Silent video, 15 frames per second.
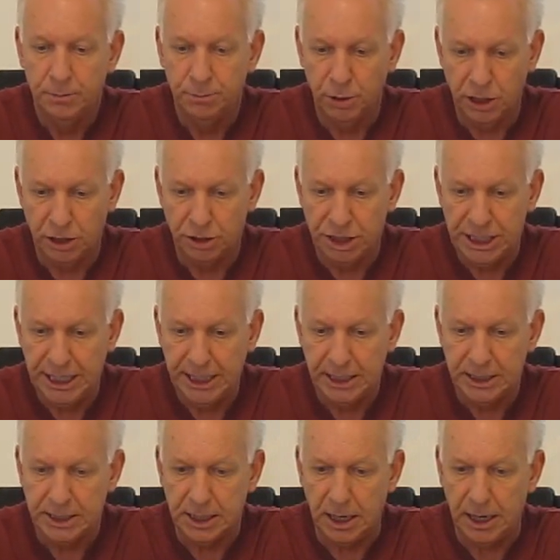put your seed
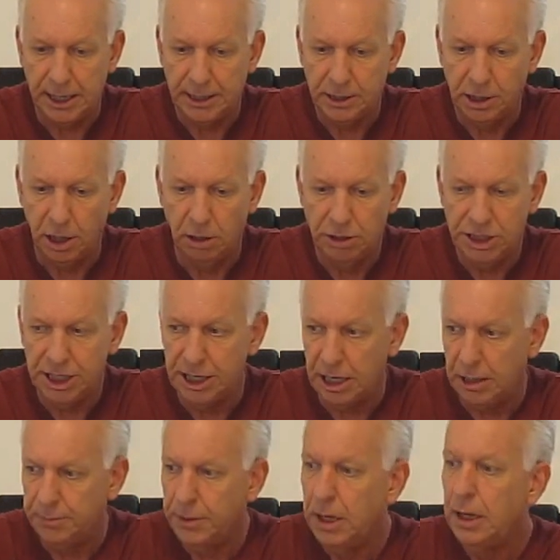inside, close it
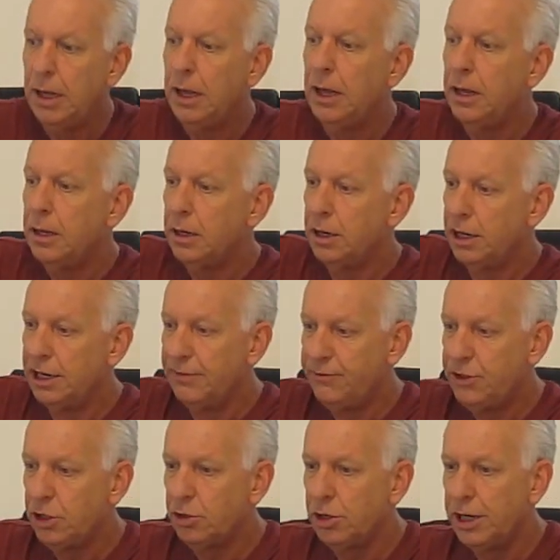up,
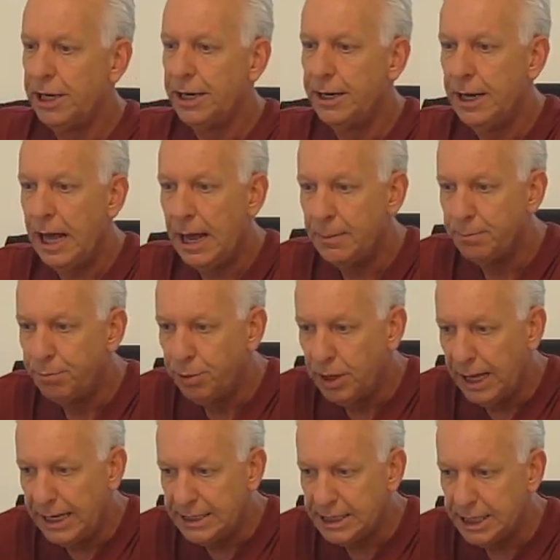lift your lid, and
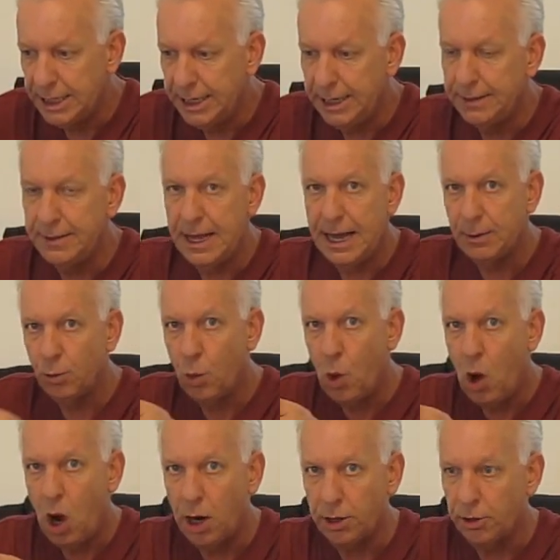place it in that
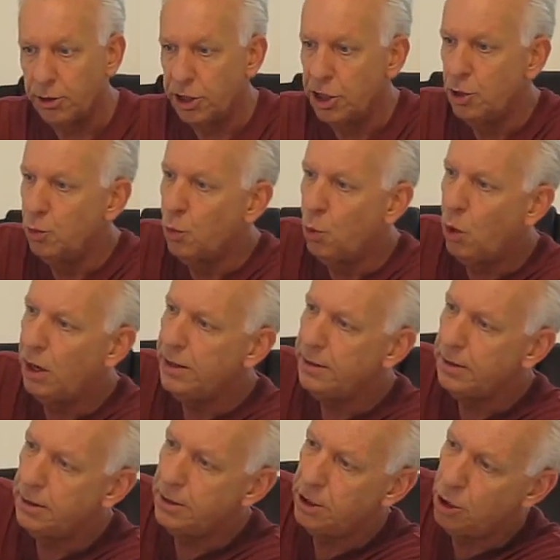water. You
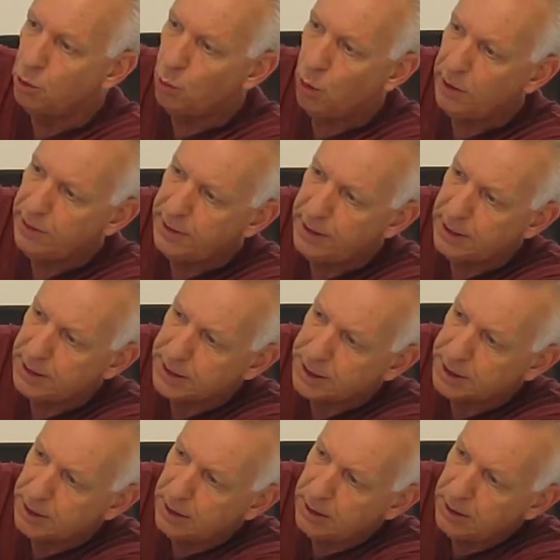want
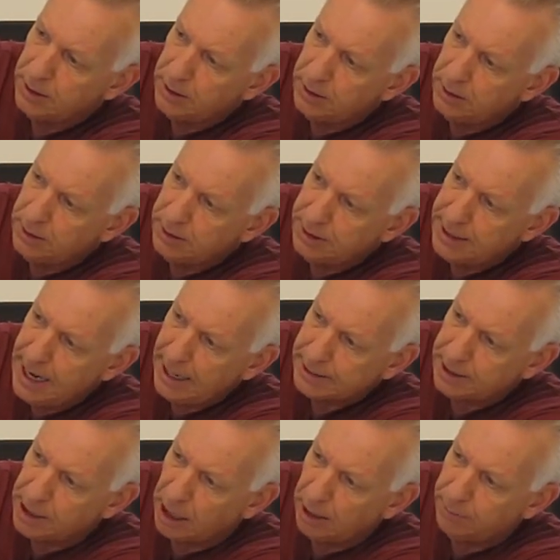this
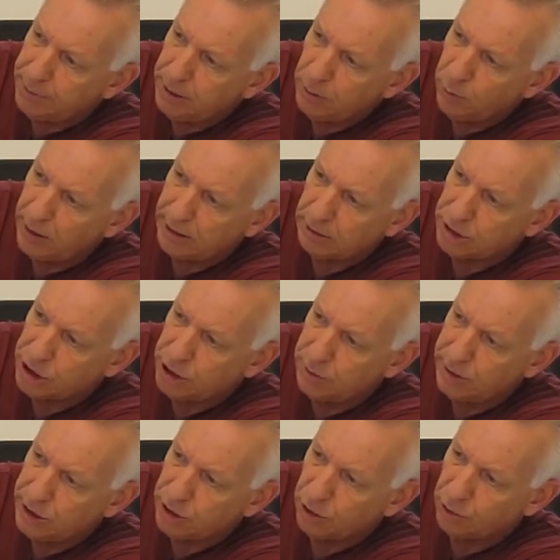net cup, whether it's 2
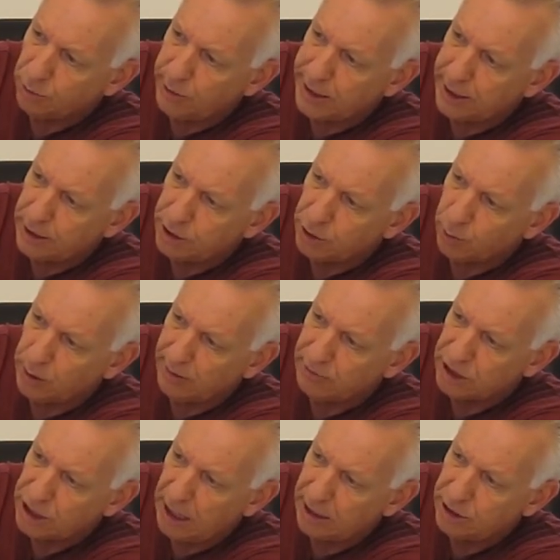inch or 3 inch or whatever
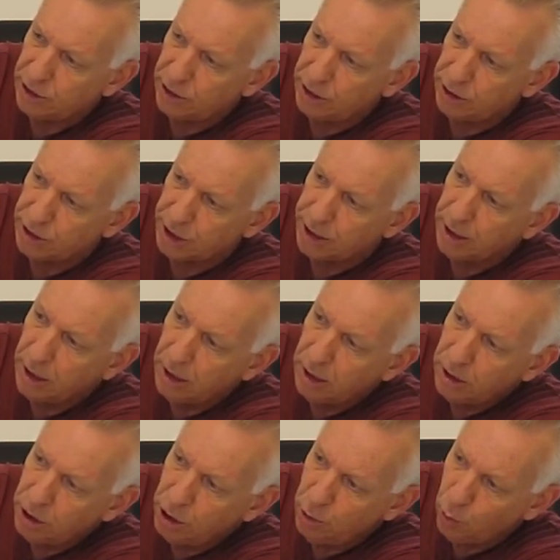size you're using,
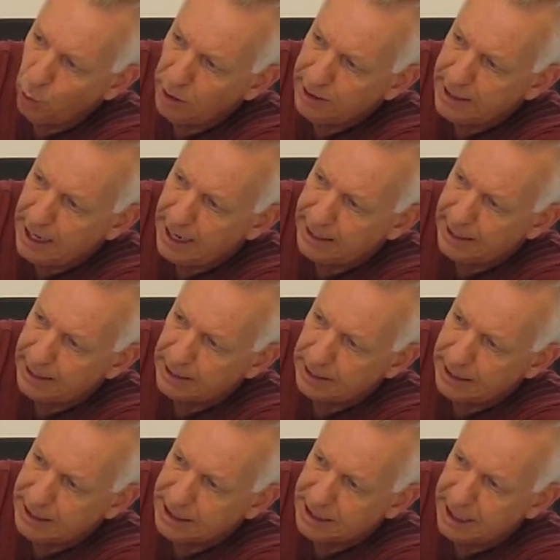you want that at
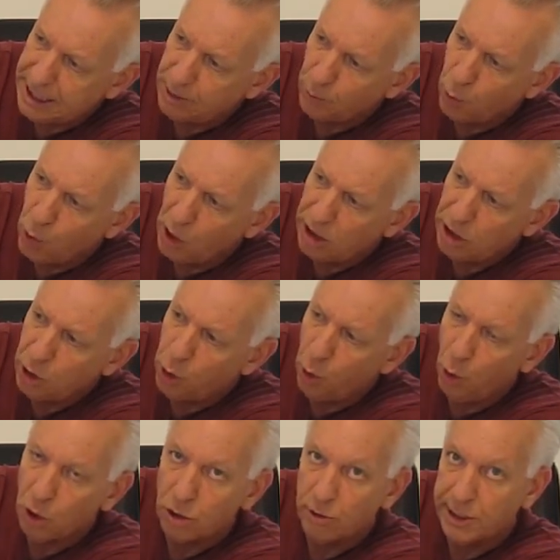least in
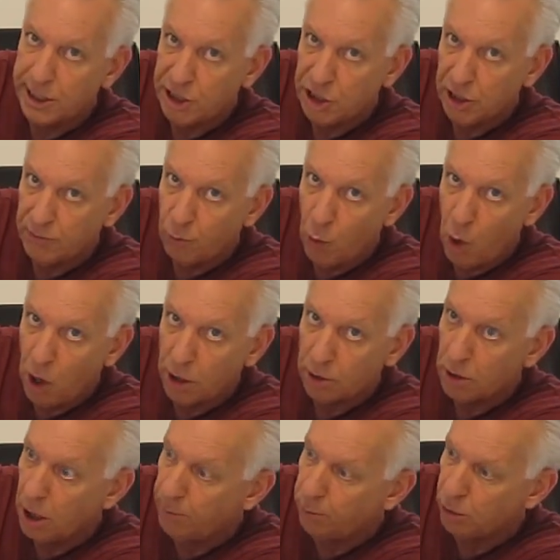1/4 inch of water,
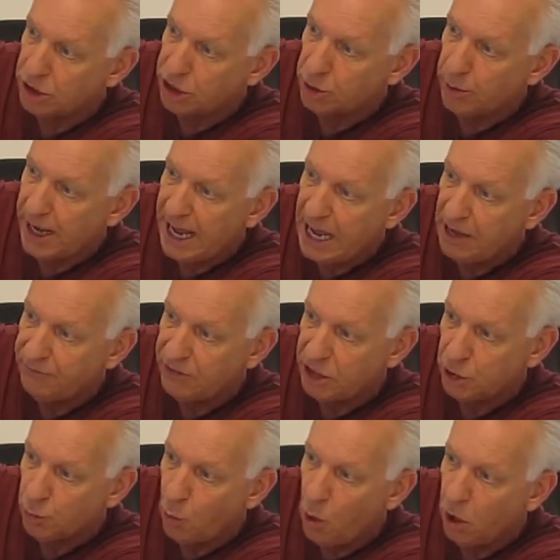upwards to 1/2
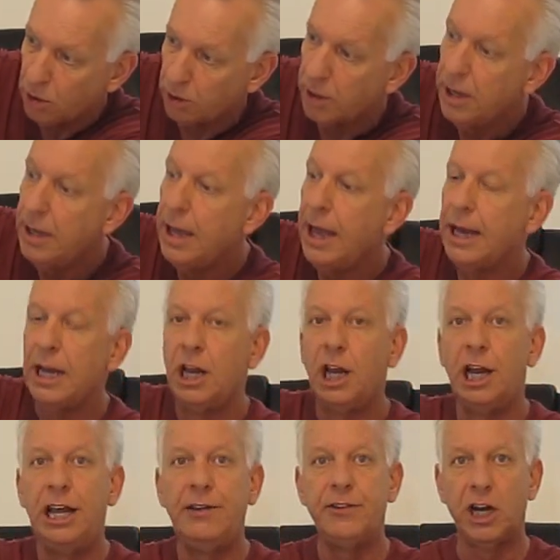inch water.
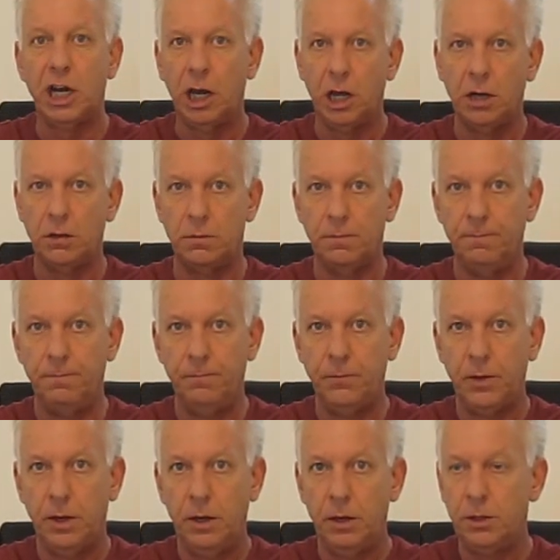Leave it alone.
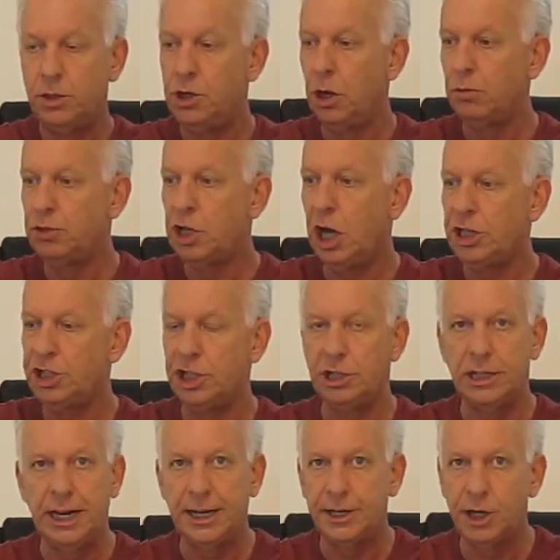Don't touch it.
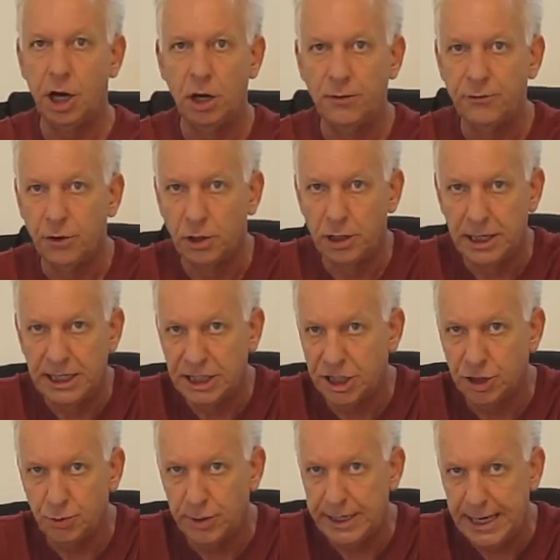Let it go for at least
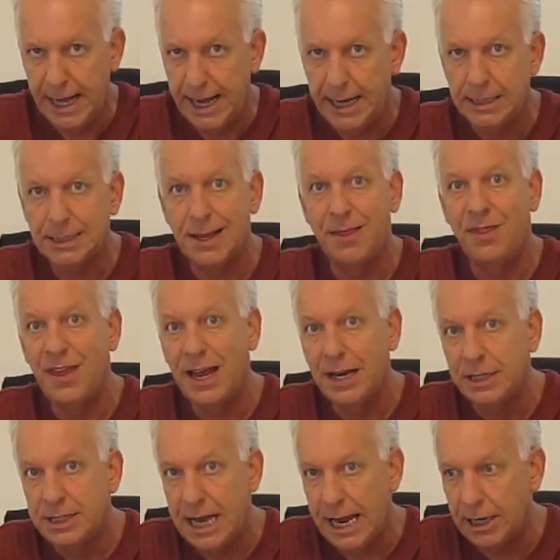3 days, and
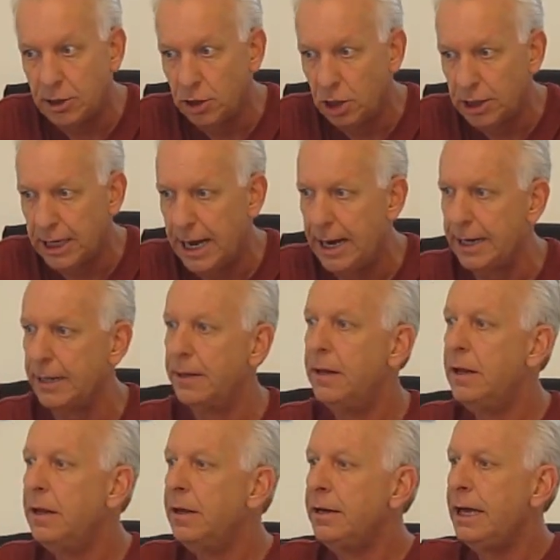then take a look at it.
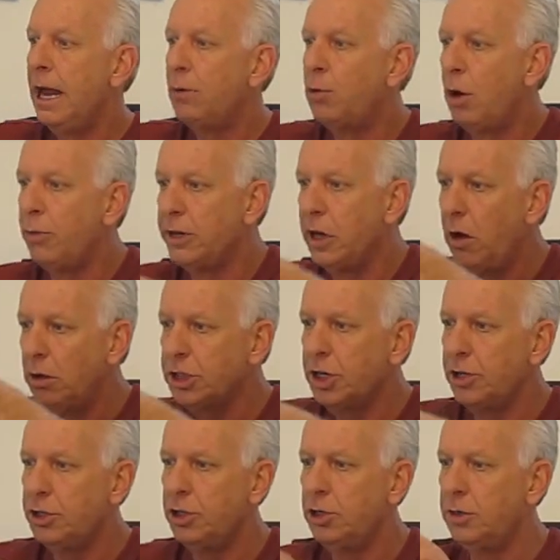Now, what we
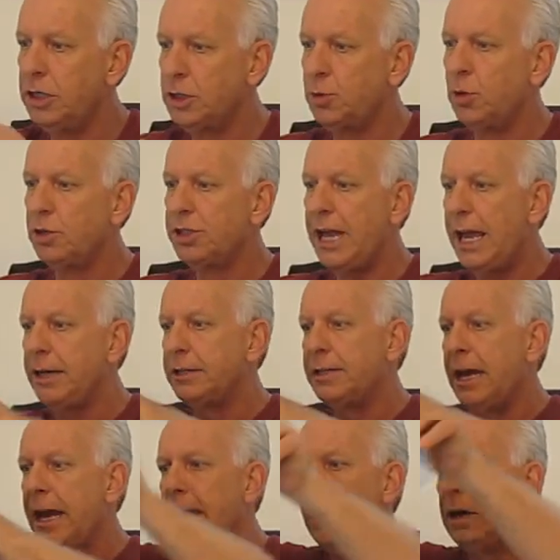also do is we'll take a
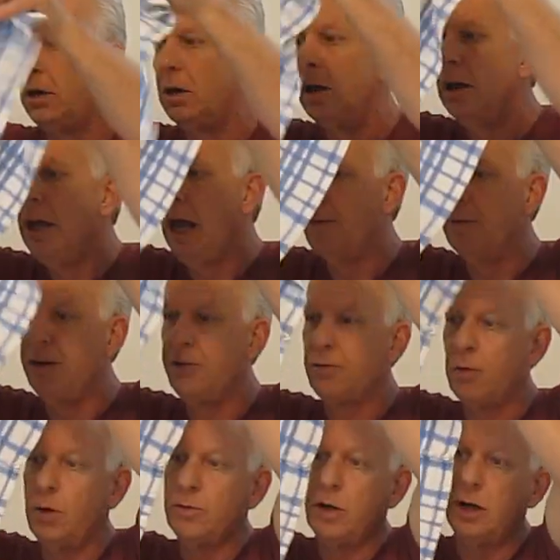towel and we
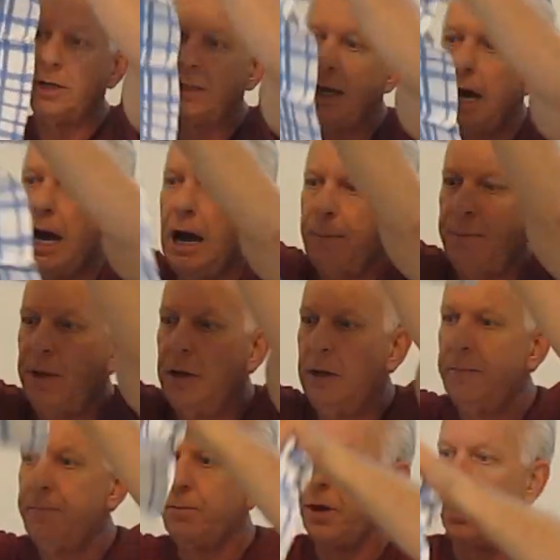throw it on top
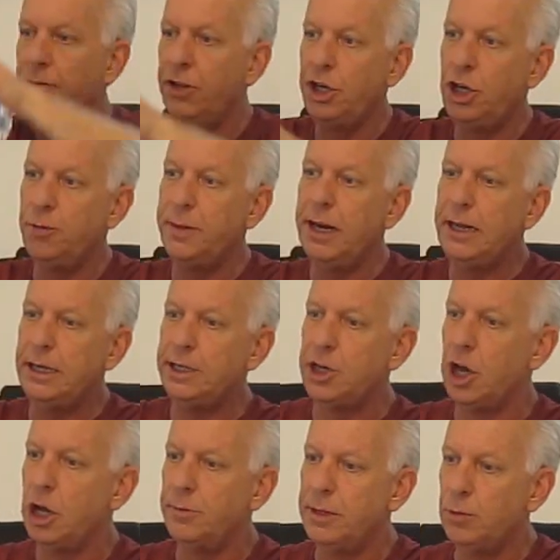of the humidity
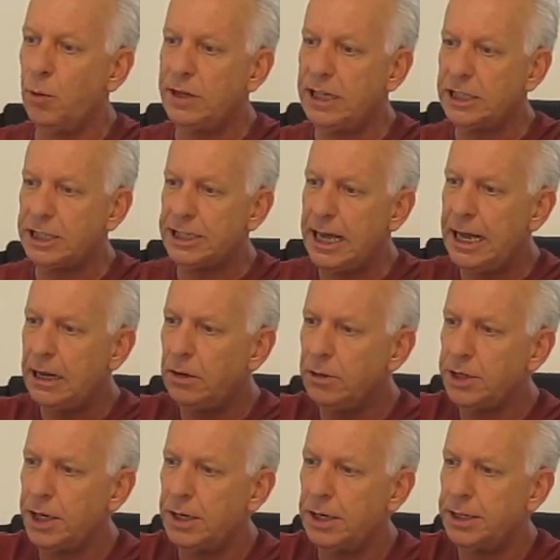dome, and what this
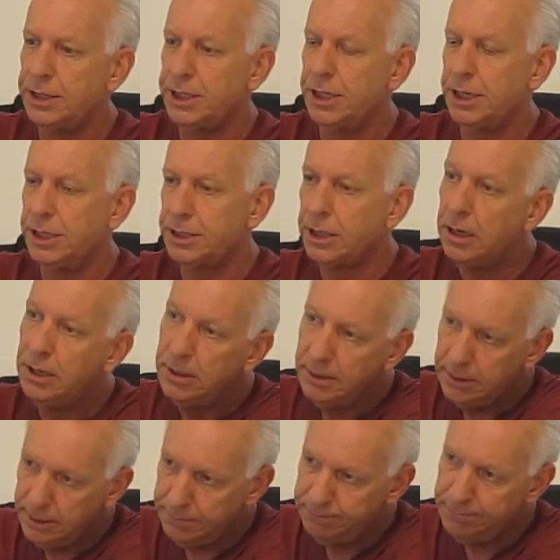towel does is
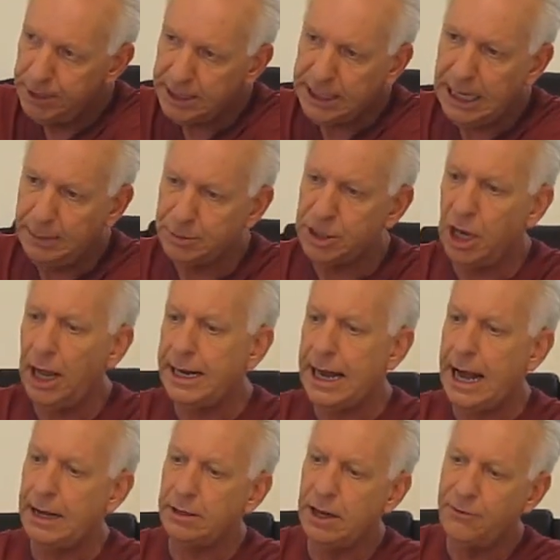it keeps light
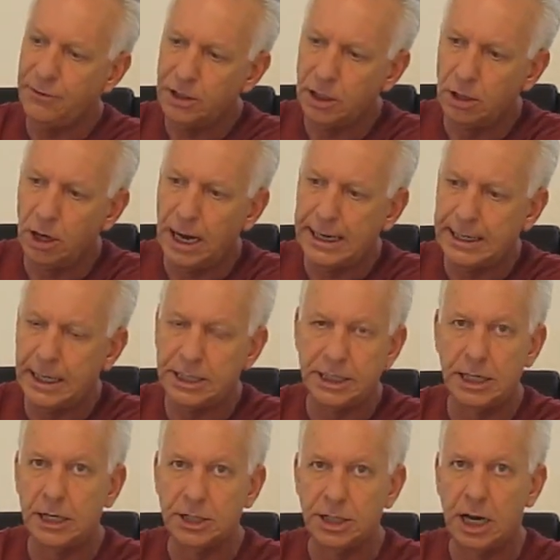out. If a little light gets
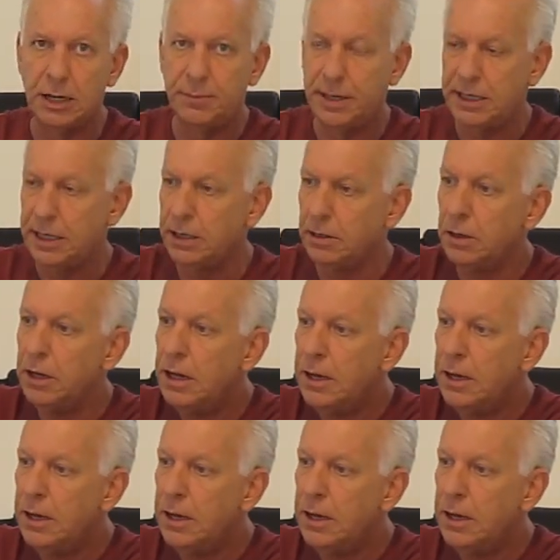in, it's not a big deal,